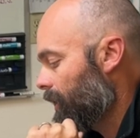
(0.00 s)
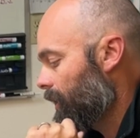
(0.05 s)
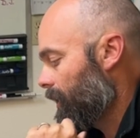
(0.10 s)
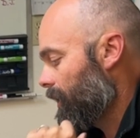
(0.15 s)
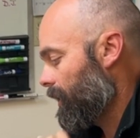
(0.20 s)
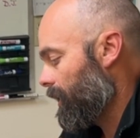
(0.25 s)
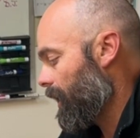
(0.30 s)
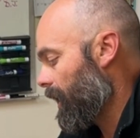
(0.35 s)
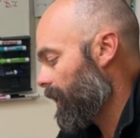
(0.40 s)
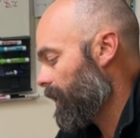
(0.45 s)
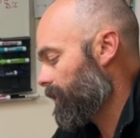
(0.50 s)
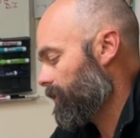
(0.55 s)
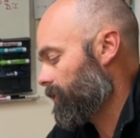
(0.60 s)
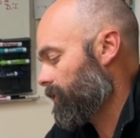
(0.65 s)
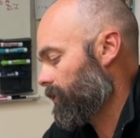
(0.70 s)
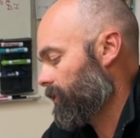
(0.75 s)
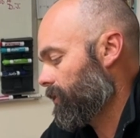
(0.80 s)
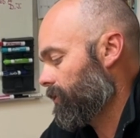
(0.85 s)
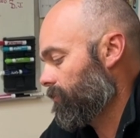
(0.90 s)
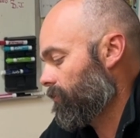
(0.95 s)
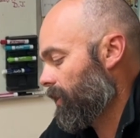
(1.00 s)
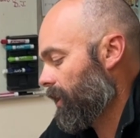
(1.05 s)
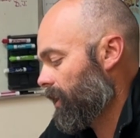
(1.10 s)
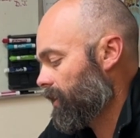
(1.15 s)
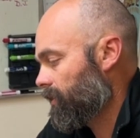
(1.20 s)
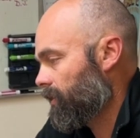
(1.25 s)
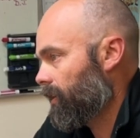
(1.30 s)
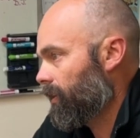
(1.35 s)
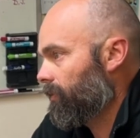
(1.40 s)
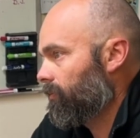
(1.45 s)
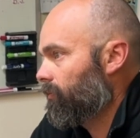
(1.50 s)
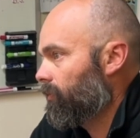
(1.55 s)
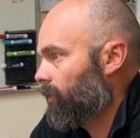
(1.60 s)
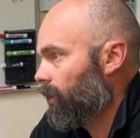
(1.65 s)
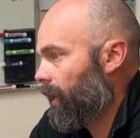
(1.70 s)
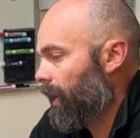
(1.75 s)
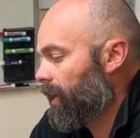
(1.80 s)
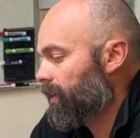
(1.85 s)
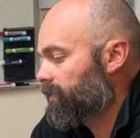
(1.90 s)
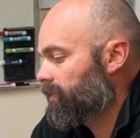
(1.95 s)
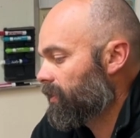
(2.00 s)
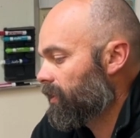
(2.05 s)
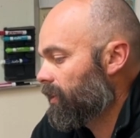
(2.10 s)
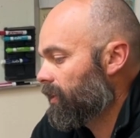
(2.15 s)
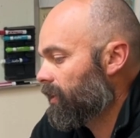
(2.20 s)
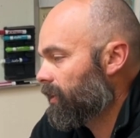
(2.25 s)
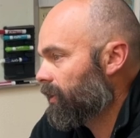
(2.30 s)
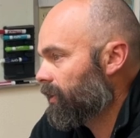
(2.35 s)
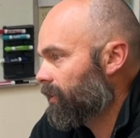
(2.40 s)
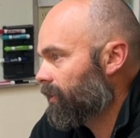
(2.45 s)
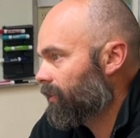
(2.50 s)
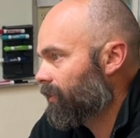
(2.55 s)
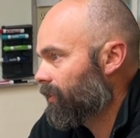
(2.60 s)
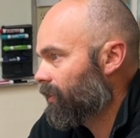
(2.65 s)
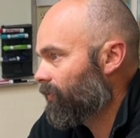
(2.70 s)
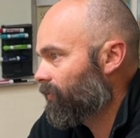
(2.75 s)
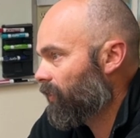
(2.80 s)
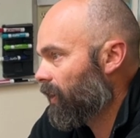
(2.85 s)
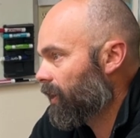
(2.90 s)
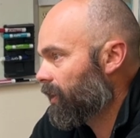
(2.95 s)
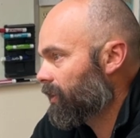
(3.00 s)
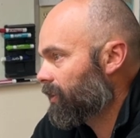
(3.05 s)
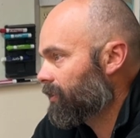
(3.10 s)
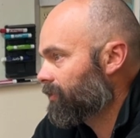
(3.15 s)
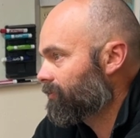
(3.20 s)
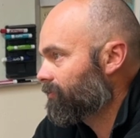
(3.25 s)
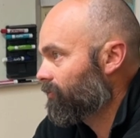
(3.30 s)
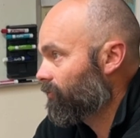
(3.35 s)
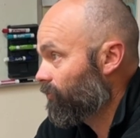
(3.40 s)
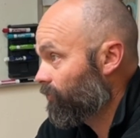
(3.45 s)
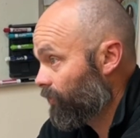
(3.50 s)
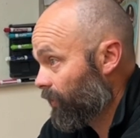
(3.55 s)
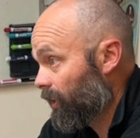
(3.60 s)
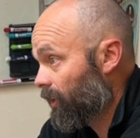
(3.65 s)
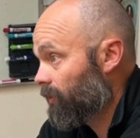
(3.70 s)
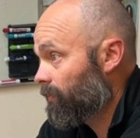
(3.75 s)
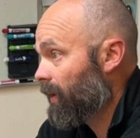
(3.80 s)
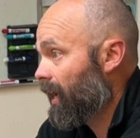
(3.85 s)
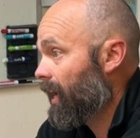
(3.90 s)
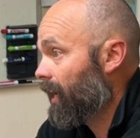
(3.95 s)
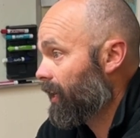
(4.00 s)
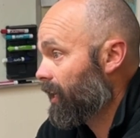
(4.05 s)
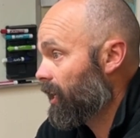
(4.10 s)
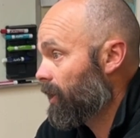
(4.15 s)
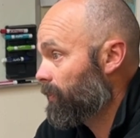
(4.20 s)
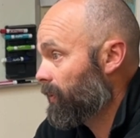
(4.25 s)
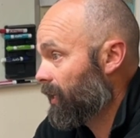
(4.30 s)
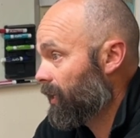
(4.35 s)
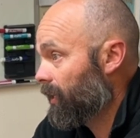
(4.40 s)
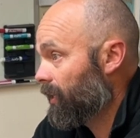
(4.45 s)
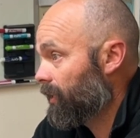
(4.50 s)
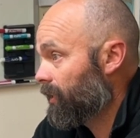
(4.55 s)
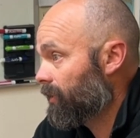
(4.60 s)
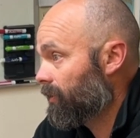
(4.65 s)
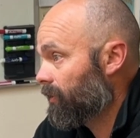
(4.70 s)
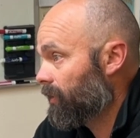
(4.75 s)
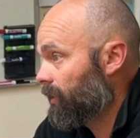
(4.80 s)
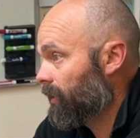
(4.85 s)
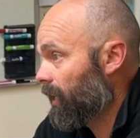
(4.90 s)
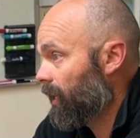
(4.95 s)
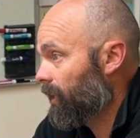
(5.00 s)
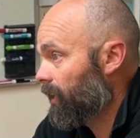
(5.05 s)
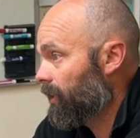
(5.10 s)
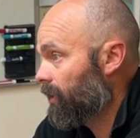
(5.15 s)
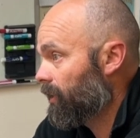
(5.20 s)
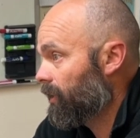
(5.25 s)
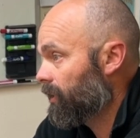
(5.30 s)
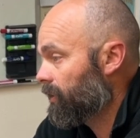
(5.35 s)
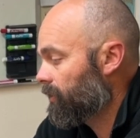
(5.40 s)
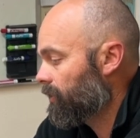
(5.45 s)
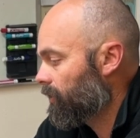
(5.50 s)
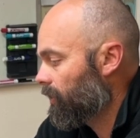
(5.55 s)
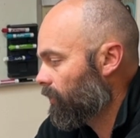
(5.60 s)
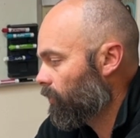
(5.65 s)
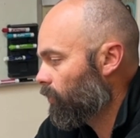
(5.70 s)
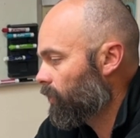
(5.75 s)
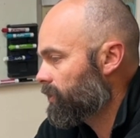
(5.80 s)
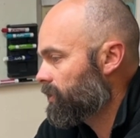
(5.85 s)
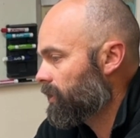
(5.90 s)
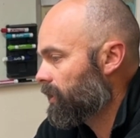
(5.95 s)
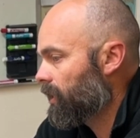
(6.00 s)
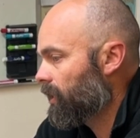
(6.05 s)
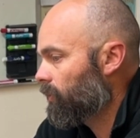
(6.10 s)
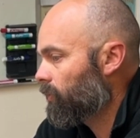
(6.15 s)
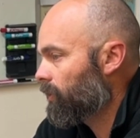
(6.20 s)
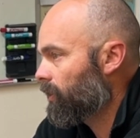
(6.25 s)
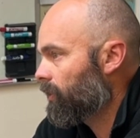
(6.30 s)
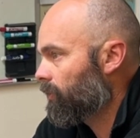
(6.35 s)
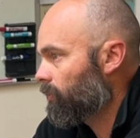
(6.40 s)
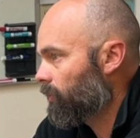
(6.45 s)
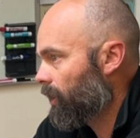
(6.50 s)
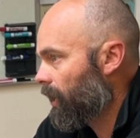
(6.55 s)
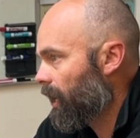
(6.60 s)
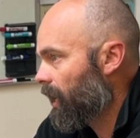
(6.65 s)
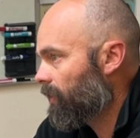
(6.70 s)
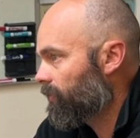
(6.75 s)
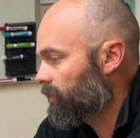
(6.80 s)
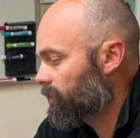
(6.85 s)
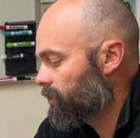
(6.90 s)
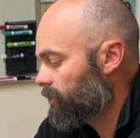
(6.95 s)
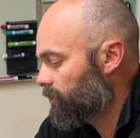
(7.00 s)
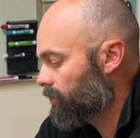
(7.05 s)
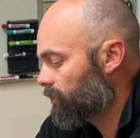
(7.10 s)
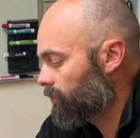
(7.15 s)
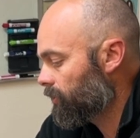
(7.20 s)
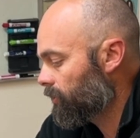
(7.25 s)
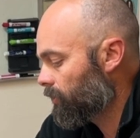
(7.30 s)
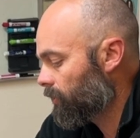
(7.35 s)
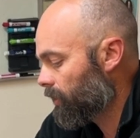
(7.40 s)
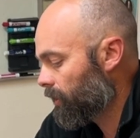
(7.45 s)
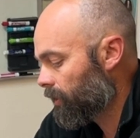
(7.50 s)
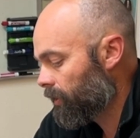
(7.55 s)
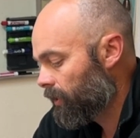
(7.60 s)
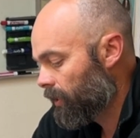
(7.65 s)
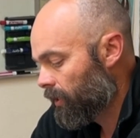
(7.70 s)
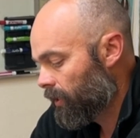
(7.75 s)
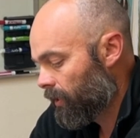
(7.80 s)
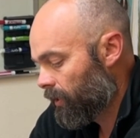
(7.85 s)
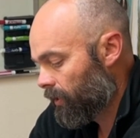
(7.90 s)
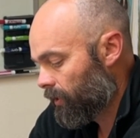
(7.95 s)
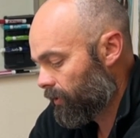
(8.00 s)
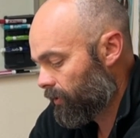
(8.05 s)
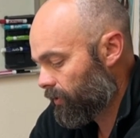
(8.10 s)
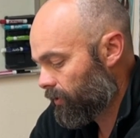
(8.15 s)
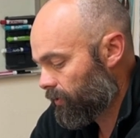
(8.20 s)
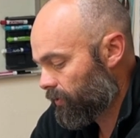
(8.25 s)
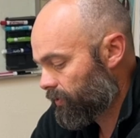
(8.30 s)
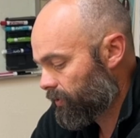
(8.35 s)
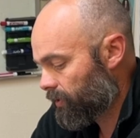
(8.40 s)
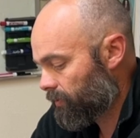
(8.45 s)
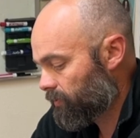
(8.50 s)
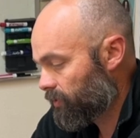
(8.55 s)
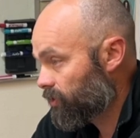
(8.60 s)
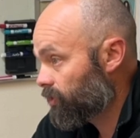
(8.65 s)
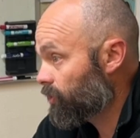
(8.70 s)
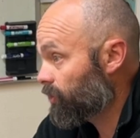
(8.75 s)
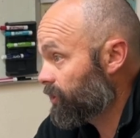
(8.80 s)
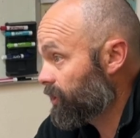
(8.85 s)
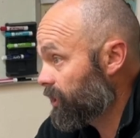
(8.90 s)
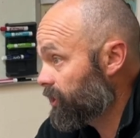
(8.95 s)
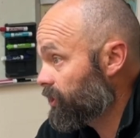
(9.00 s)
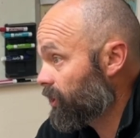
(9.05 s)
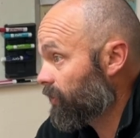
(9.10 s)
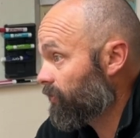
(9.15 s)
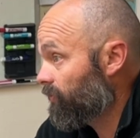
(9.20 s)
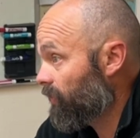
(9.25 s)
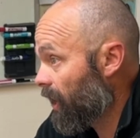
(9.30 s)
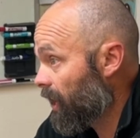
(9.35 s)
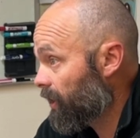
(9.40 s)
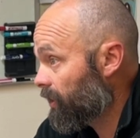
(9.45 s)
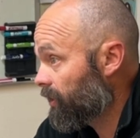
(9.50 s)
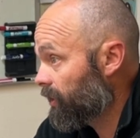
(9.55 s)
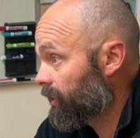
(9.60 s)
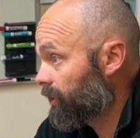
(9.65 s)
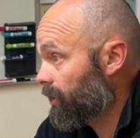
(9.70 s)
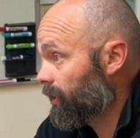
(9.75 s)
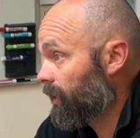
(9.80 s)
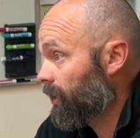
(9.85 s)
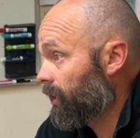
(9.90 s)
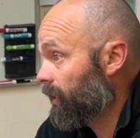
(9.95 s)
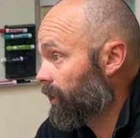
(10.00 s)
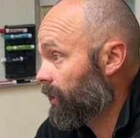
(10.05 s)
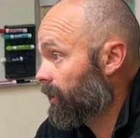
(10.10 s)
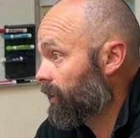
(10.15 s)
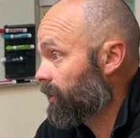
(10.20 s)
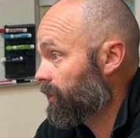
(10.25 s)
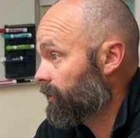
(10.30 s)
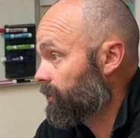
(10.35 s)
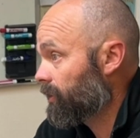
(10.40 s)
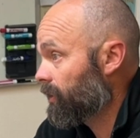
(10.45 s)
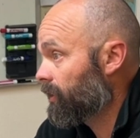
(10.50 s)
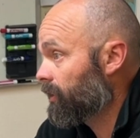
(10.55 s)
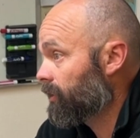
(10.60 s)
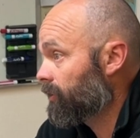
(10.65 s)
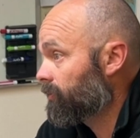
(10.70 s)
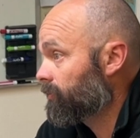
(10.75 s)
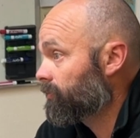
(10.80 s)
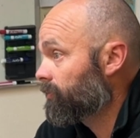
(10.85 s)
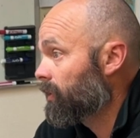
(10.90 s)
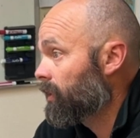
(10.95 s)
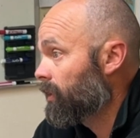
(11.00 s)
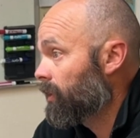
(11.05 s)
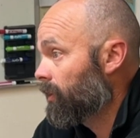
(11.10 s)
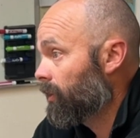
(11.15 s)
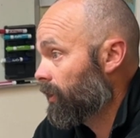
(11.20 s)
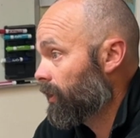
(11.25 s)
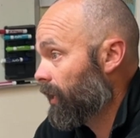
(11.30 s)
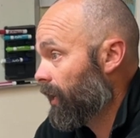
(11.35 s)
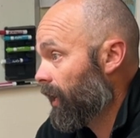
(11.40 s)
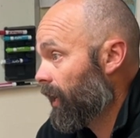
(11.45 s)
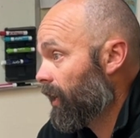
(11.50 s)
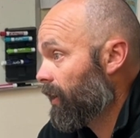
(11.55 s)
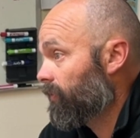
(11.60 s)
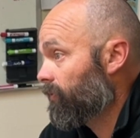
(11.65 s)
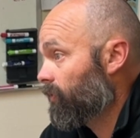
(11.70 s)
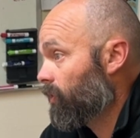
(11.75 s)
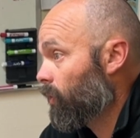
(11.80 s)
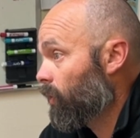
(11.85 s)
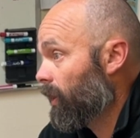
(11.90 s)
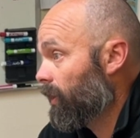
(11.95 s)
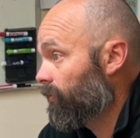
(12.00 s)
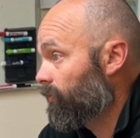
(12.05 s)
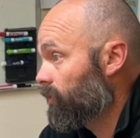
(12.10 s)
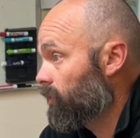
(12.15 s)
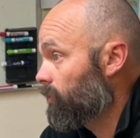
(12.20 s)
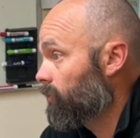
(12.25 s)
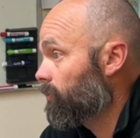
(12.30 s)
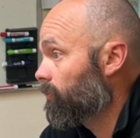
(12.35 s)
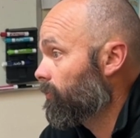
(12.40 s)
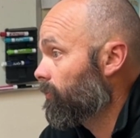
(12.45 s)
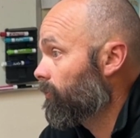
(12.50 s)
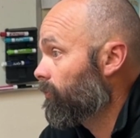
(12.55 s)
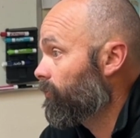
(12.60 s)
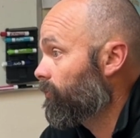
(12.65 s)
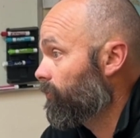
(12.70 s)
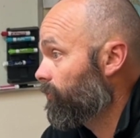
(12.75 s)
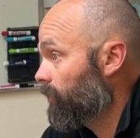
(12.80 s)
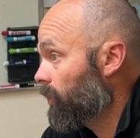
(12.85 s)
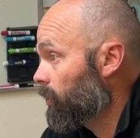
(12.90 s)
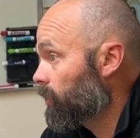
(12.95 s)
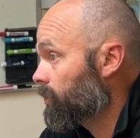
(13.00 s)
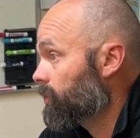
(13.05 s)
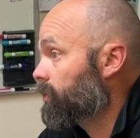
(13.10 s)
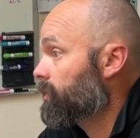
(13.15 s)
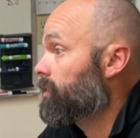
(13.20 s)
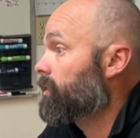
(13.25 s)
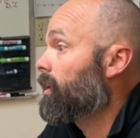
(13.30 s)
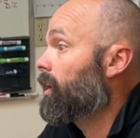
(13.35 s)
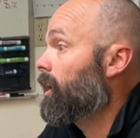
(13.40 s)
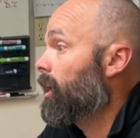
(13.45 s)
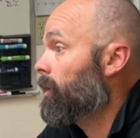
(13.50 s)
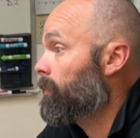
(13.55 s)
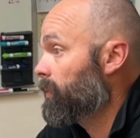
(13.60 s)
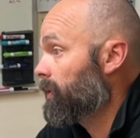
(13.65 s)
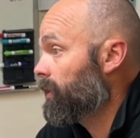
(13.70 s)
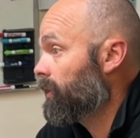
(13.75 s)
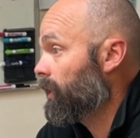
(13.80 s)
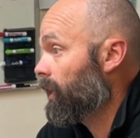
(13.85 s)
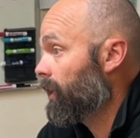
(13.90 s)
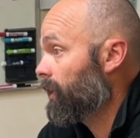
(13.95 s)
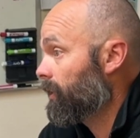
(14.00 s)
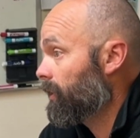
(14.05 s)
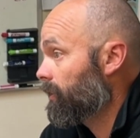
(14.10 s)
Yeah, as the fire flared back up again in that area, once again we're having to do some strategic firing, and going to have quite a few folks up in that